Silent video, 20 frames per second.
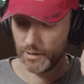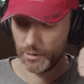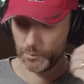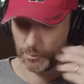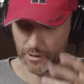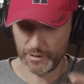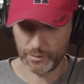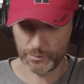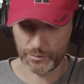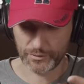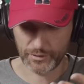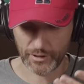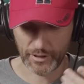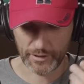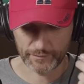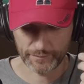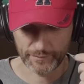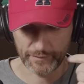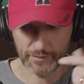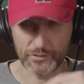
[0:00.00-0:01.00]
But anyways,
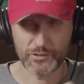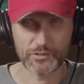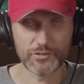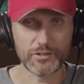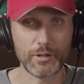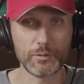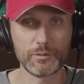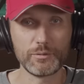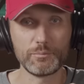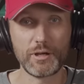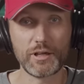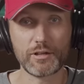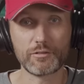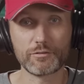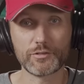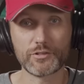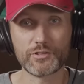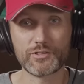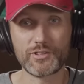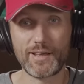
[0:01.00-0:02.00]
again, this is how the
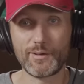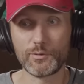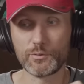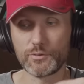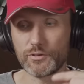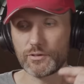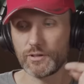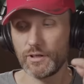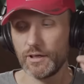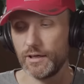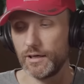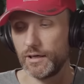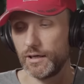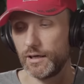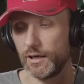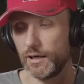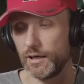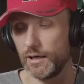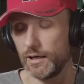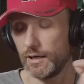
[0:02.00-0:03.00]
microphone sounds.
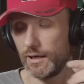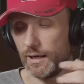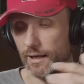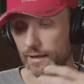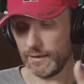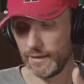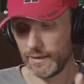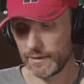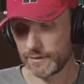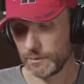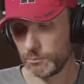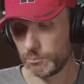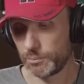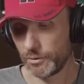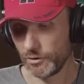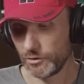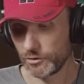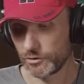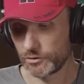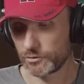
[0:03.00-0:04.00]
Uh, I like the
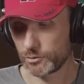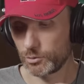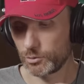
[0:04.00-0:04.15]
build